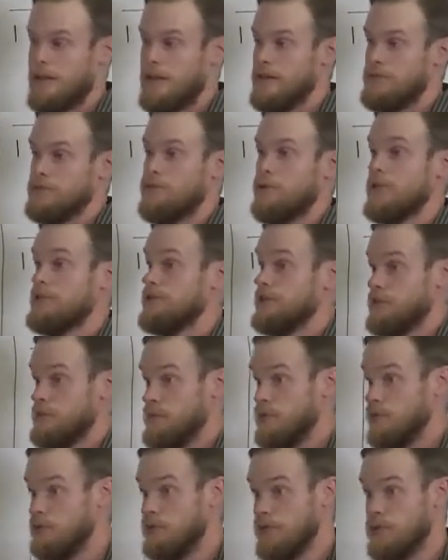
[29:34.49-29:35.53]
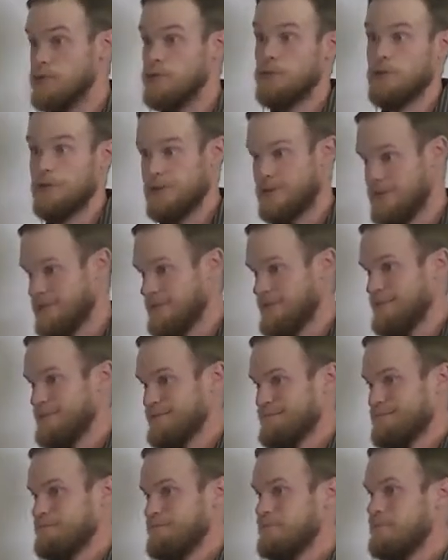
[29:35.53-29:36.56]
He's addressing them individually,
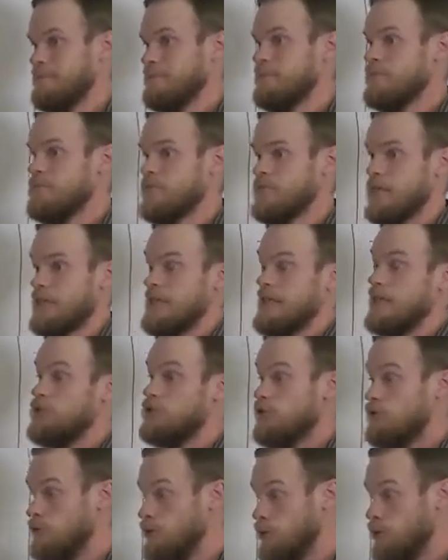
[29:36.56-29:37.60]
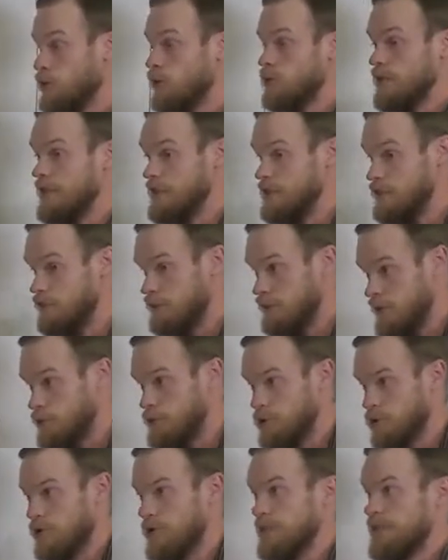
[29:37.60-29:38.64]
saying each of you
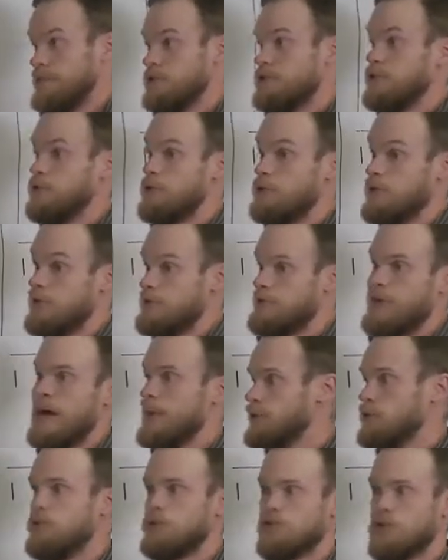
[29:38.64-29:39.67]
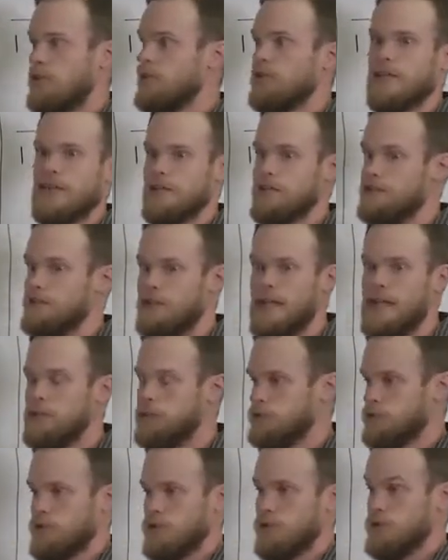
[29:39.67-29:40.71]
individually is to do this. Not you as a collective
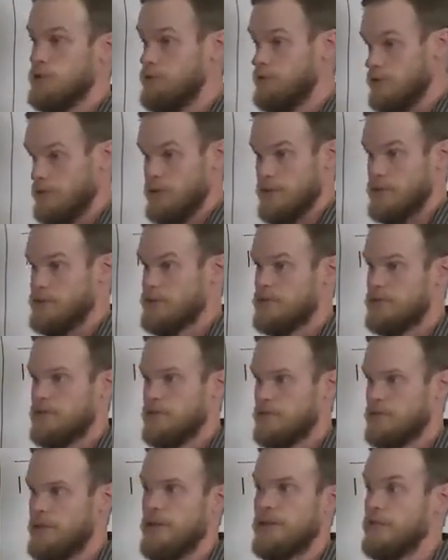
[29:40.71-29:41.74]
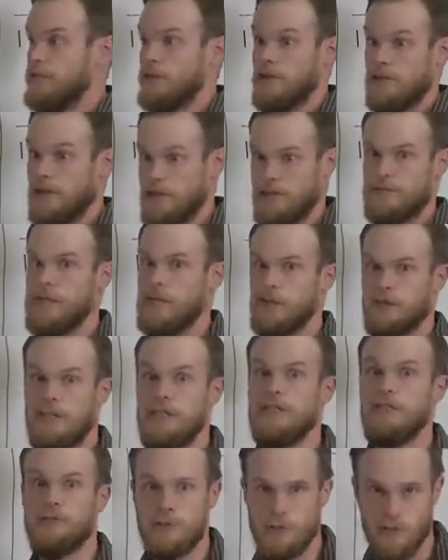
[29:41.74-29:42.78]
nation are to do this. Not that the collective nation
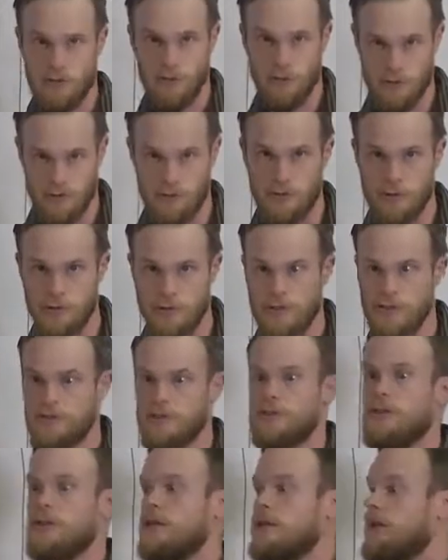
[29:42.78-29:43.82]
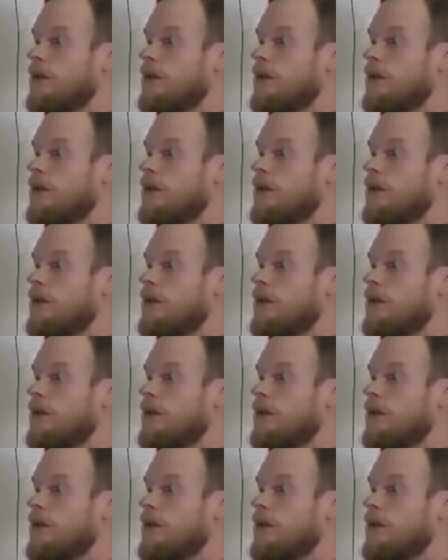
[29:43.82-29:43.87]
isn't supposed to do this.